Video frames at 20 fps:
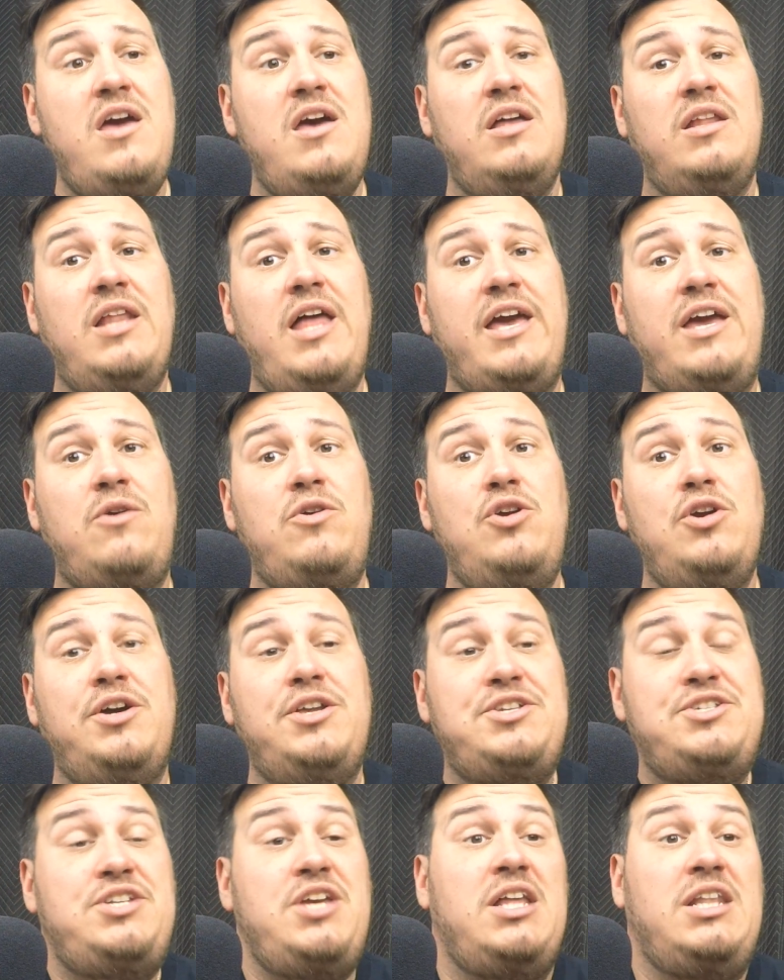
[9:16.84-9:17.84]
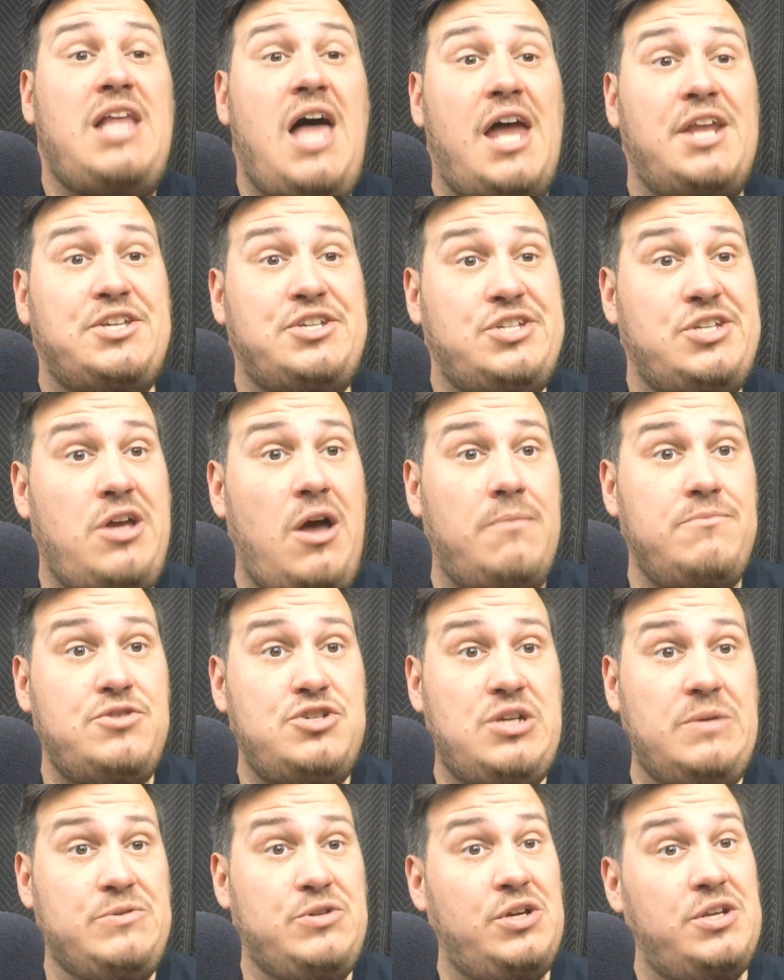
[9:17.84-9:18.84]
Like, you're going to see a lot of scum
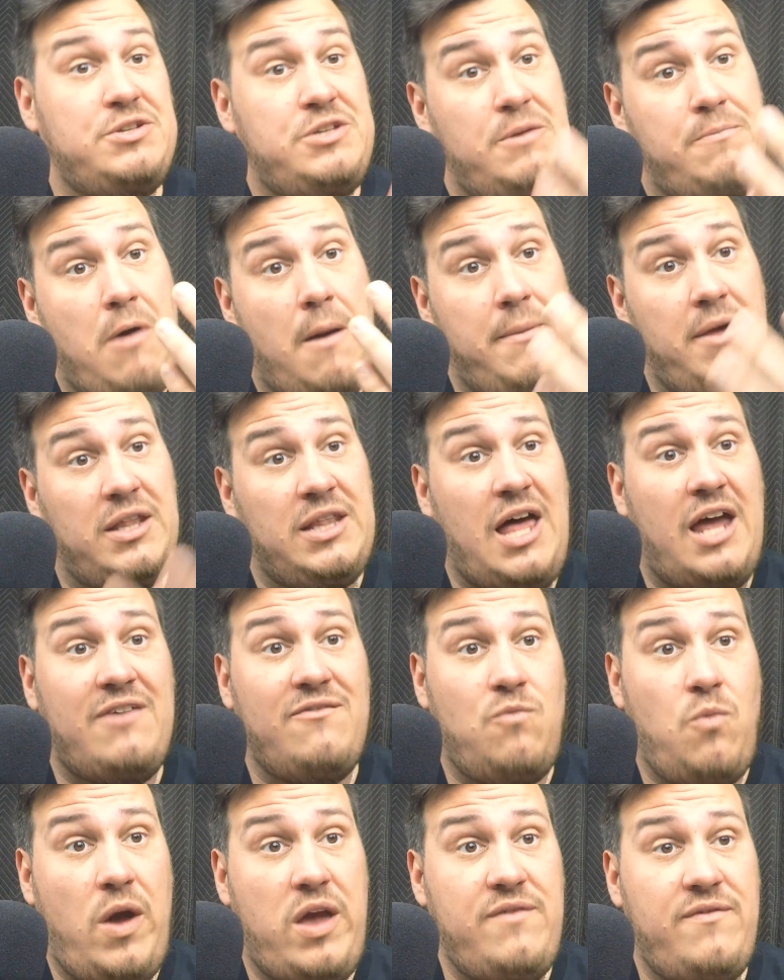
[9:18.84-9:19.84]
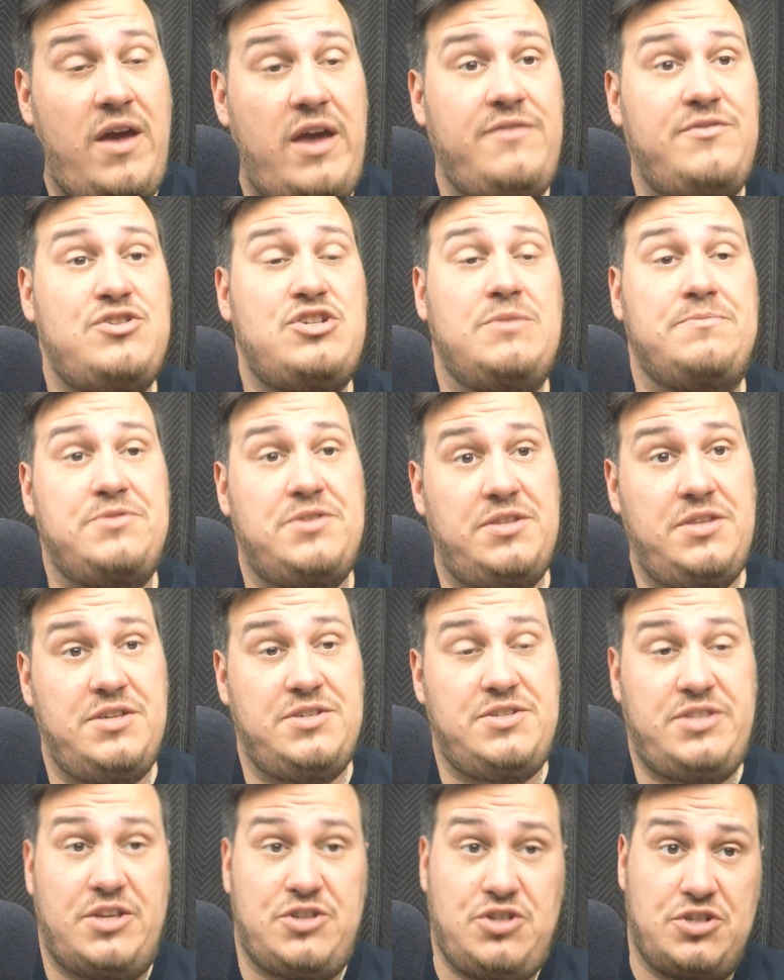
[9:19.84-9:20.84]
ships. You're going to see probably a lot of Wave 8 ships in
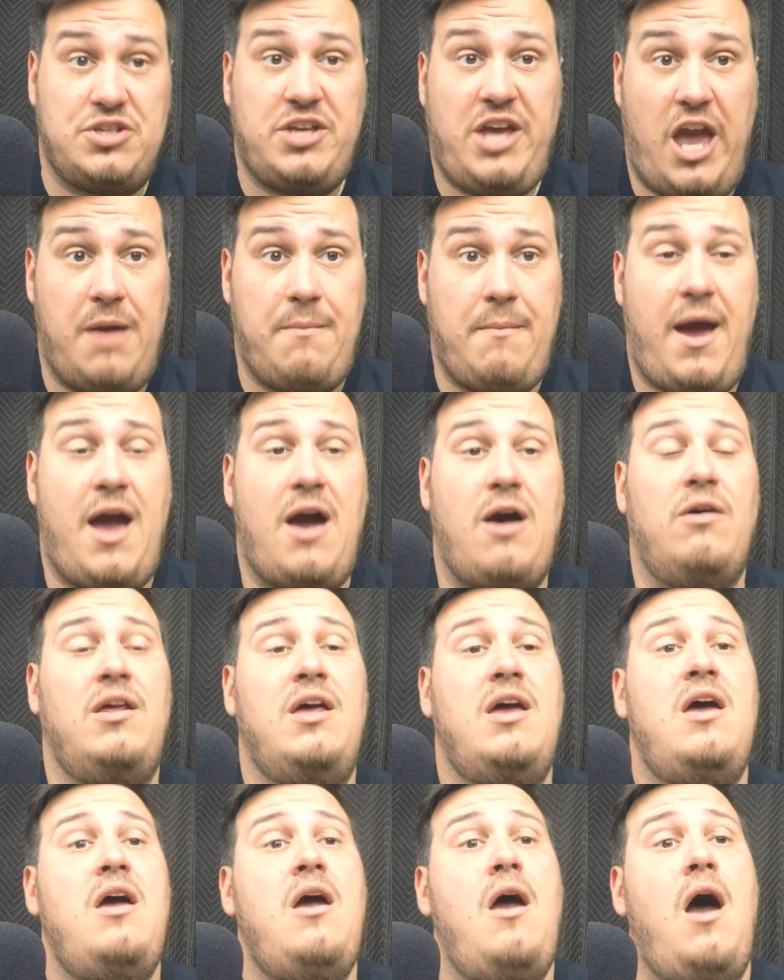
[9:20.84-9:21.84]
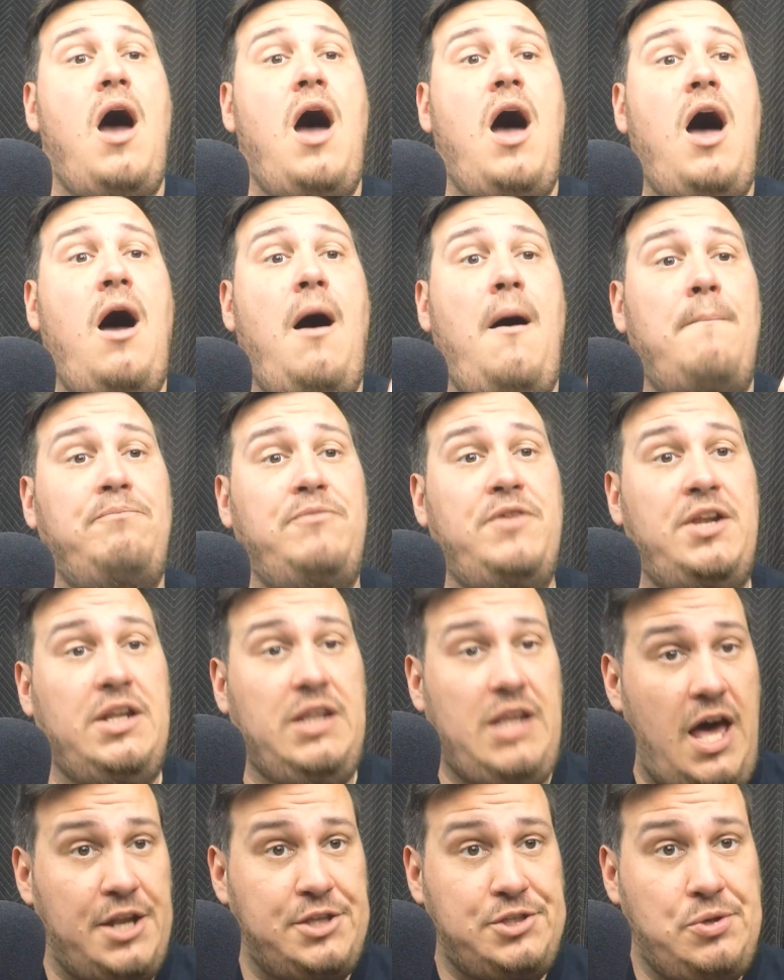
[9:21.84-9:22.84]
this that just came out in a
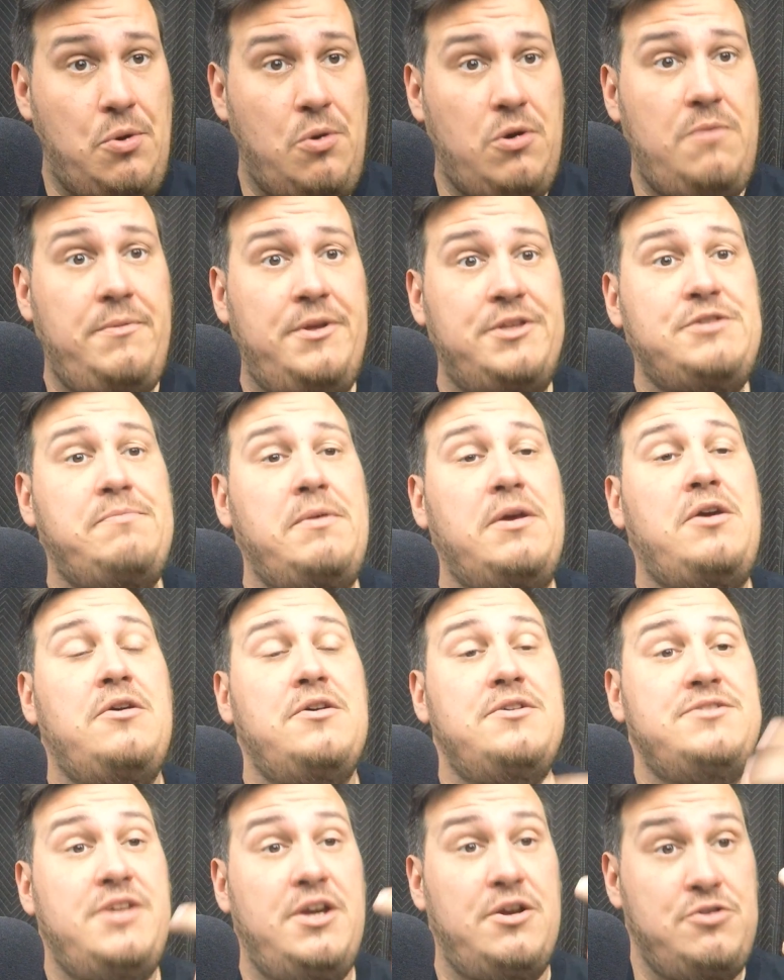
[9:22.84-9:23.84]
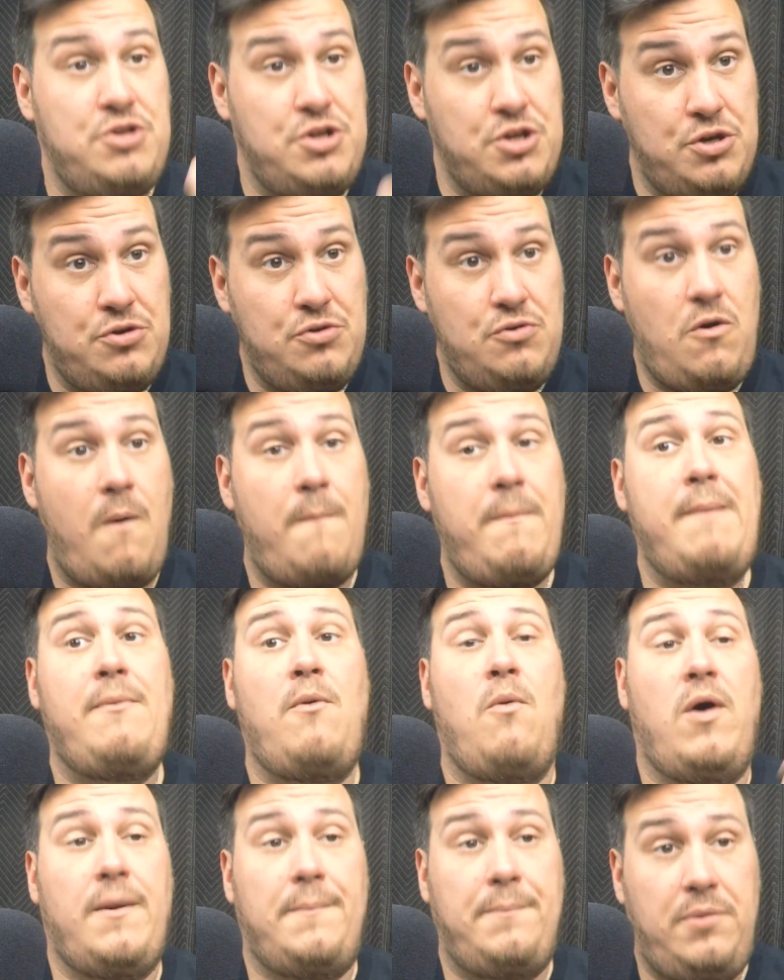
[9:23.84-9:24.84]
lot of tournaments because they're new. People
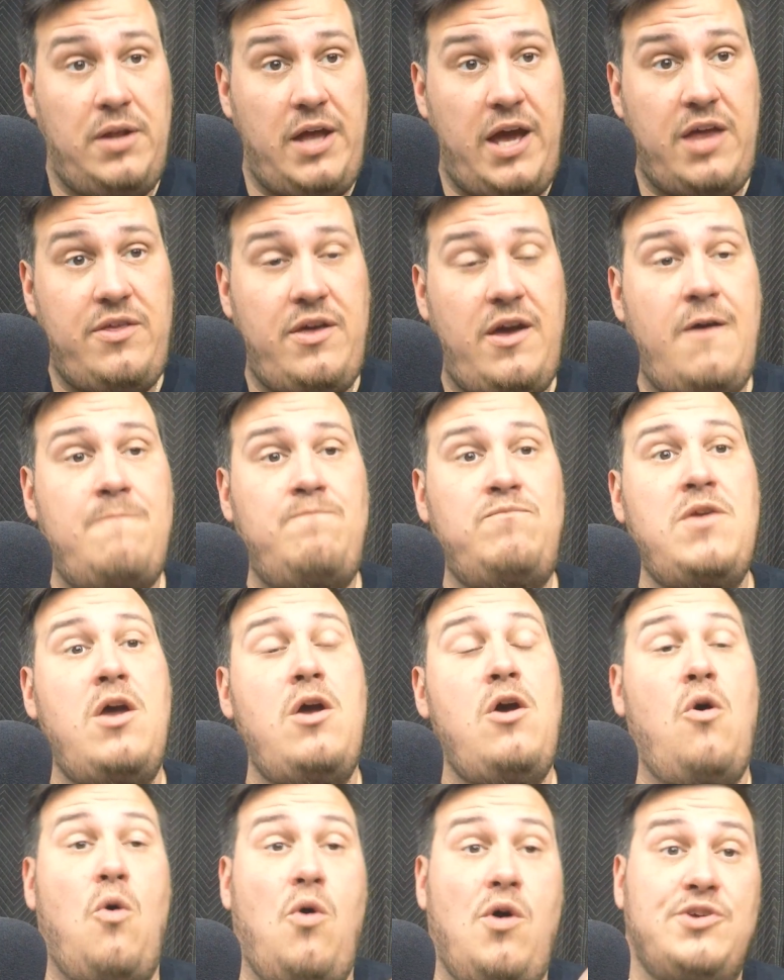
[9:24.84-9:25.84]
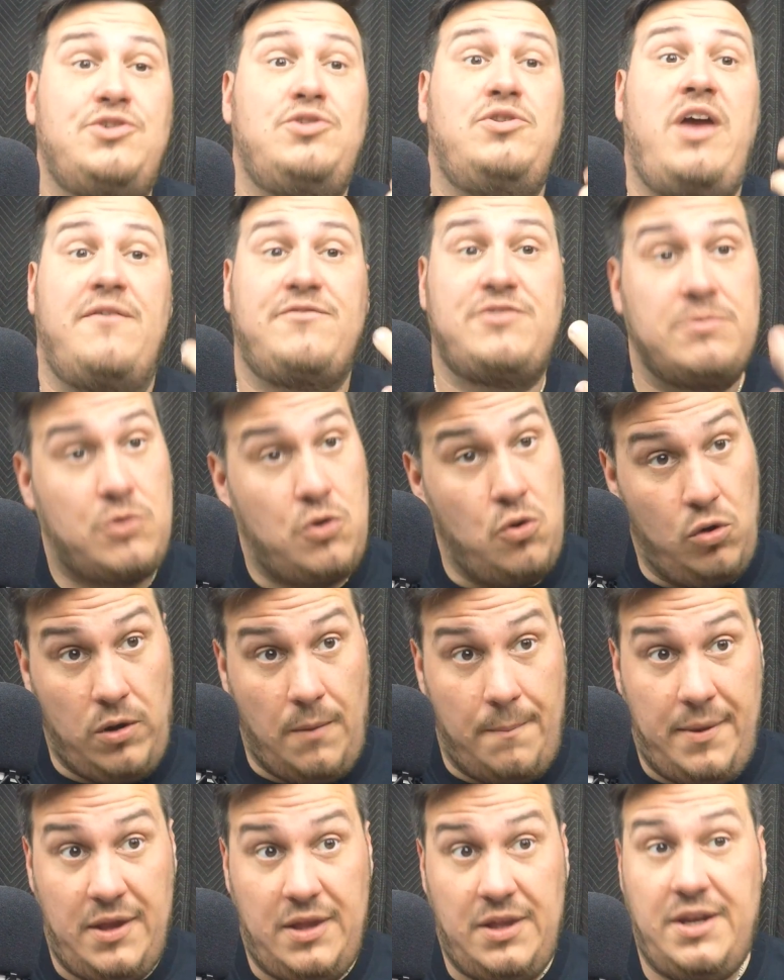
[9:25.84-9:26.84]
want to play them. Also, they have some cool
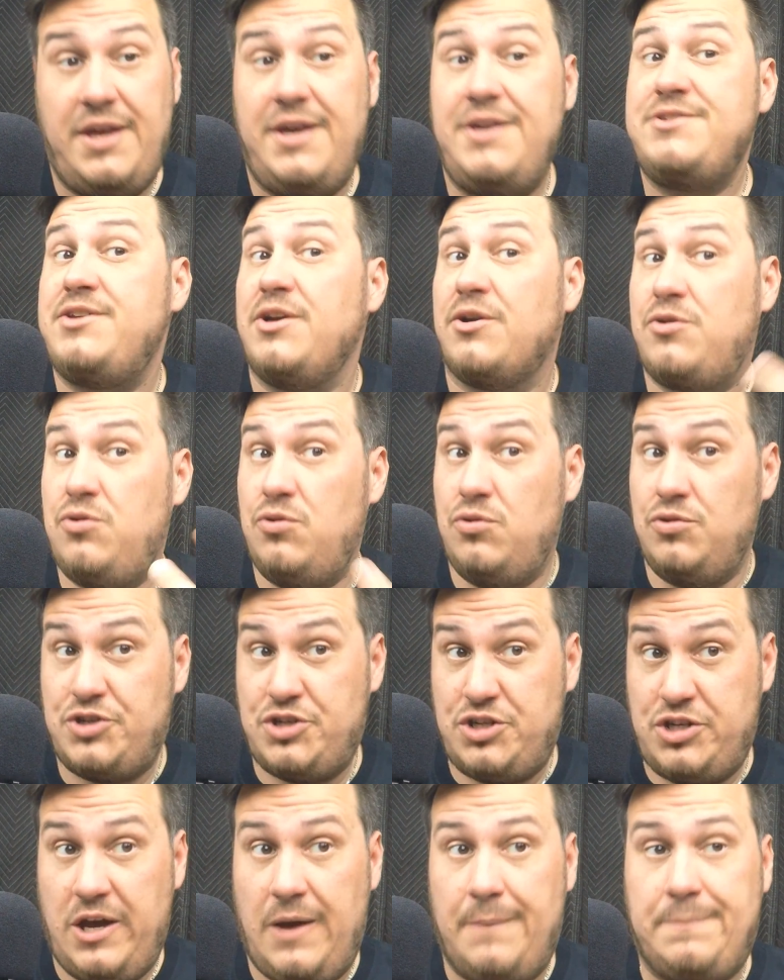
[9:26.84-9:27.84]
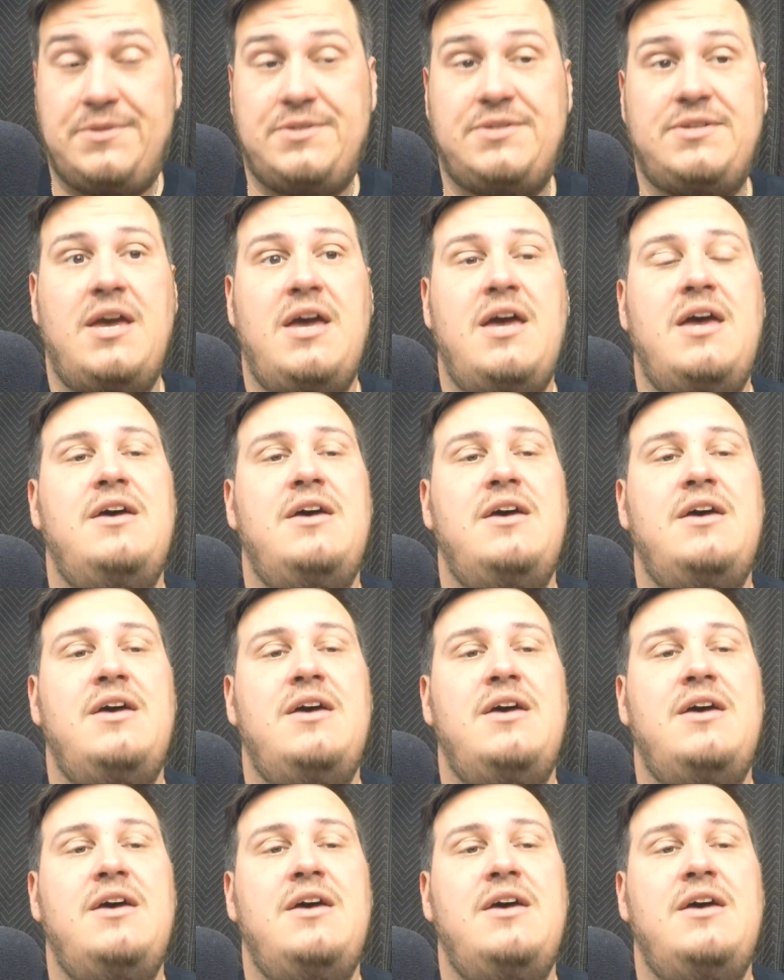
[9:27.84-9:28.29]
abilities. They're cool ships.